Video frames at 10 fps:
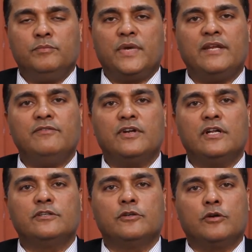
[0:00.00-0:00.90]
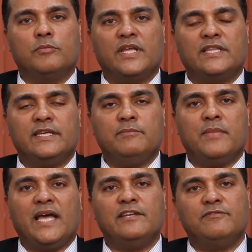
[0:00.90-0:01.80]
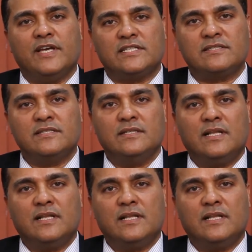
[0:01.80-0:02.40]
Peripheral neuropathy manifests